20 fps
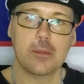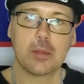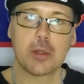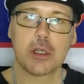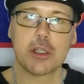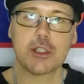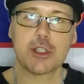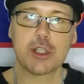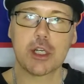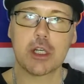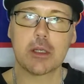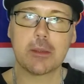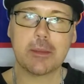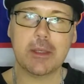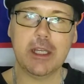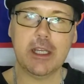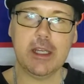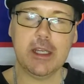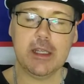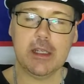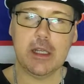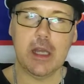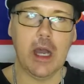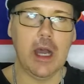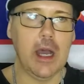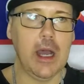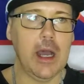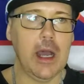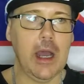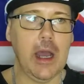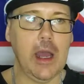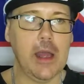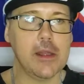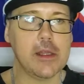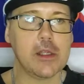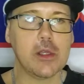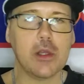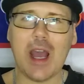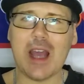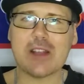Pretty drunk, man.
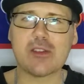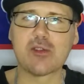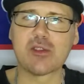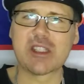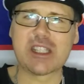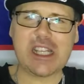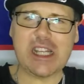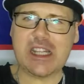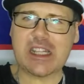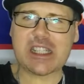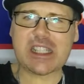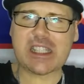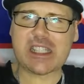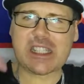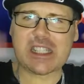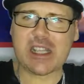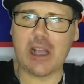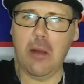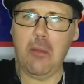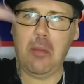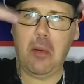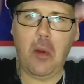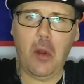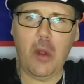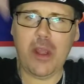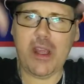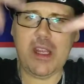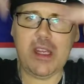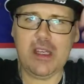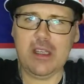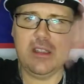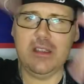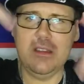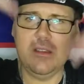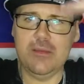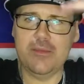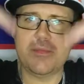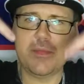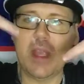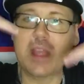You guys will see this at some point.
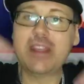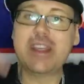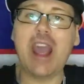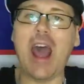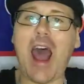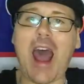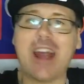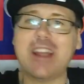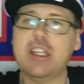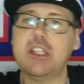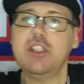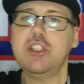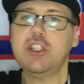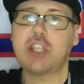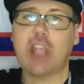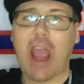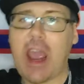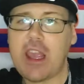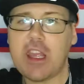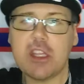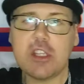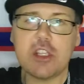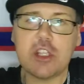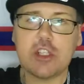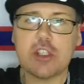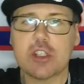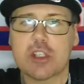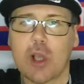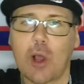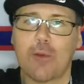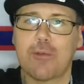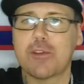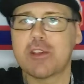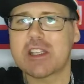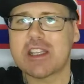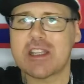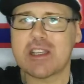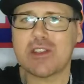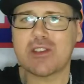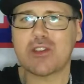Yeah, I didn't change, so if you
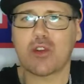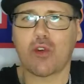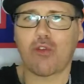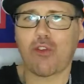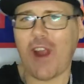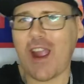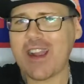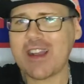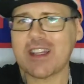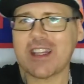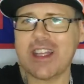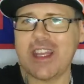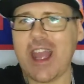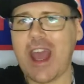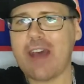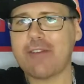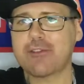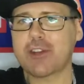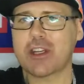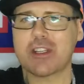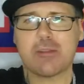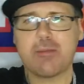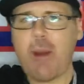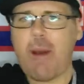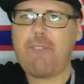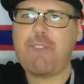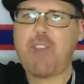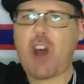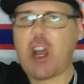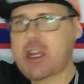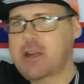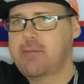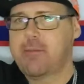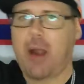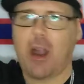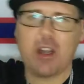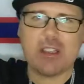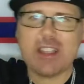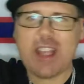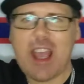see this directly after, it's my fucking
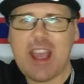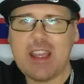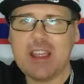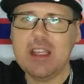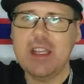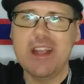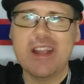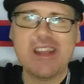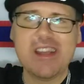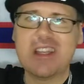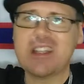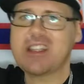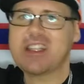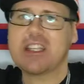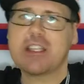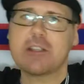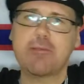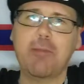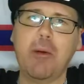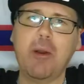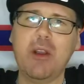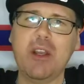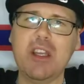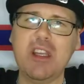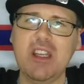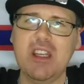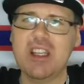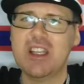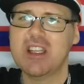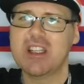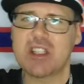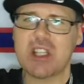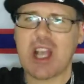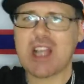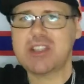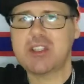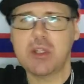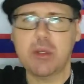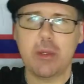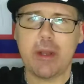birthday at this point. So
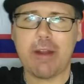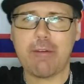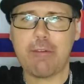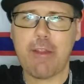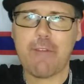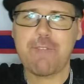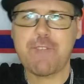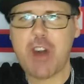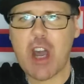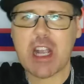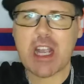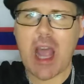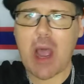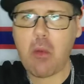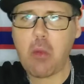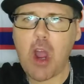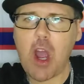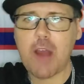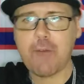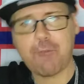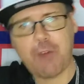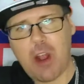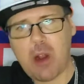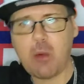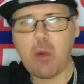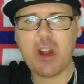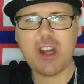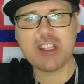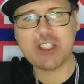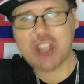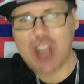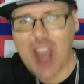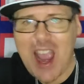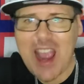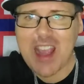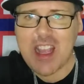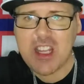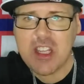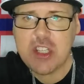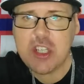I do whatever the fuck I want. If I don't want to
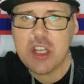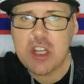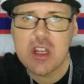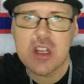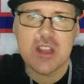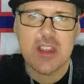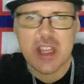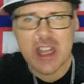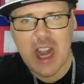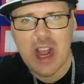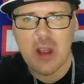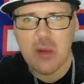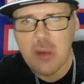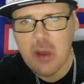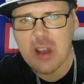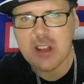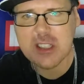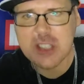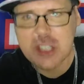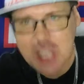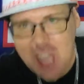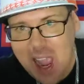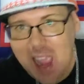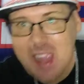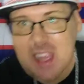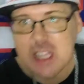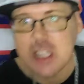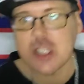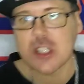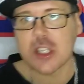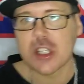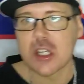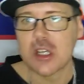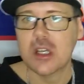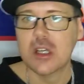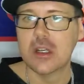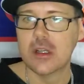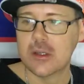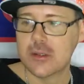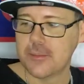change, then I don't want to
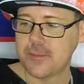change.